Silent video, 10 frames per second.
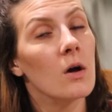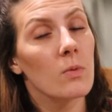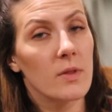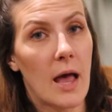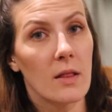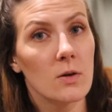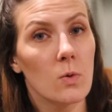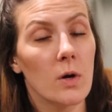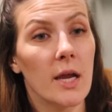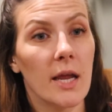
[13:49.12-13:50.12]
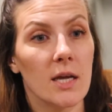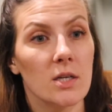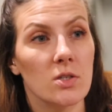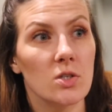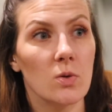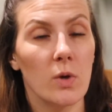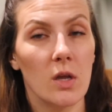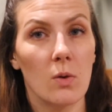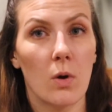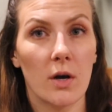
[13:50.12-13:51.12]
with Eleanor and
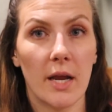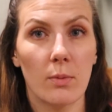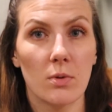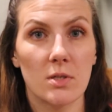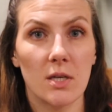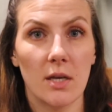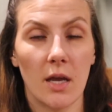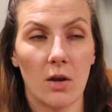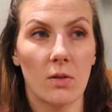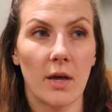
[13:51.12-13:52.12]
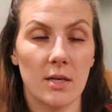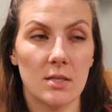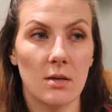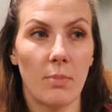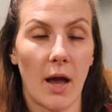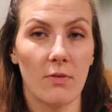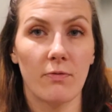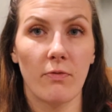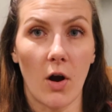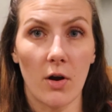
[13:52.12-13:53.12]
we weren't able to get your legs back
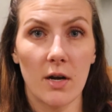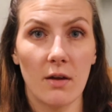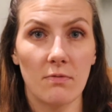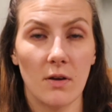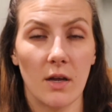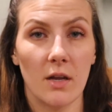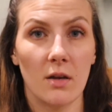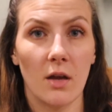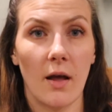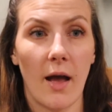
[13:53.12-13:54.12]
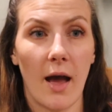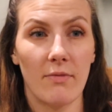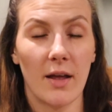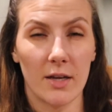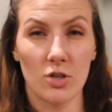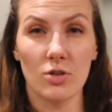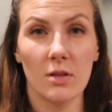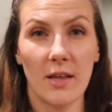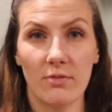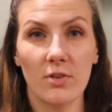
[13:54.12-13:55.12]
far enough and have that extra
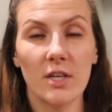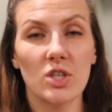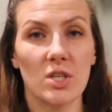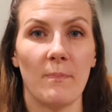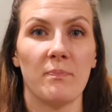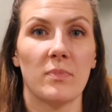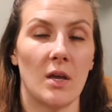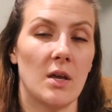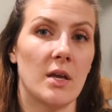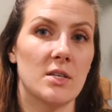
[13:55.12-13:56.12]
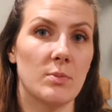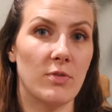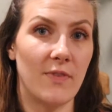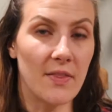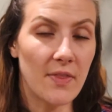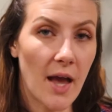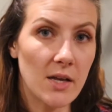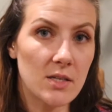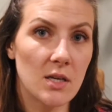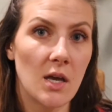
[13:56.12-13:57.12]
leverage to prevent
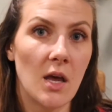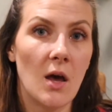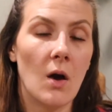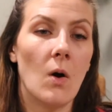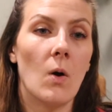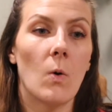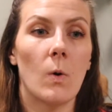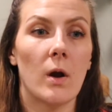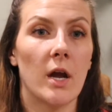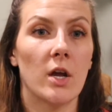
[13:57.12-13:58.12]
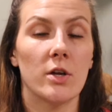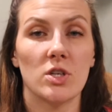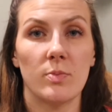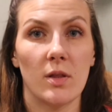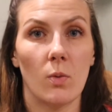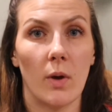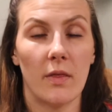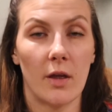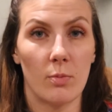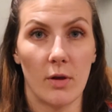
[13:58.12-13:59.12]
that. Or it could just be the way
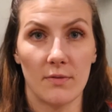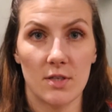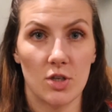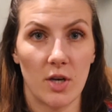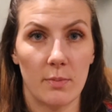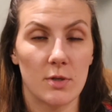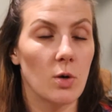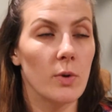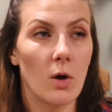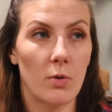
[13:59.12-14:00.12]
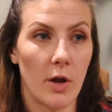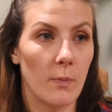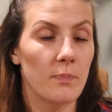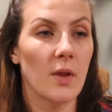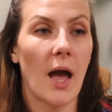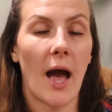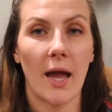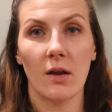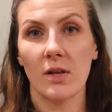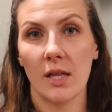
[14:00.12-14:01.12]
that your pelvis is shaped. So we don't know.
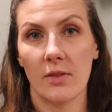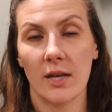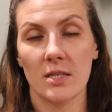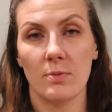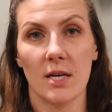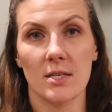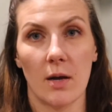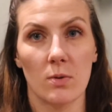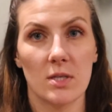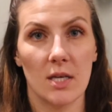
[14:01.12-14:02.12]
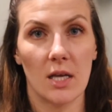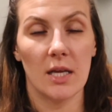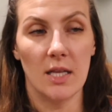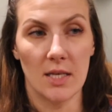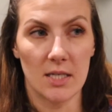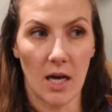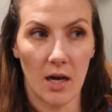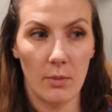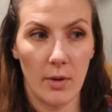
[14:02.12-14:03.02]
I really think it's because I was in the tub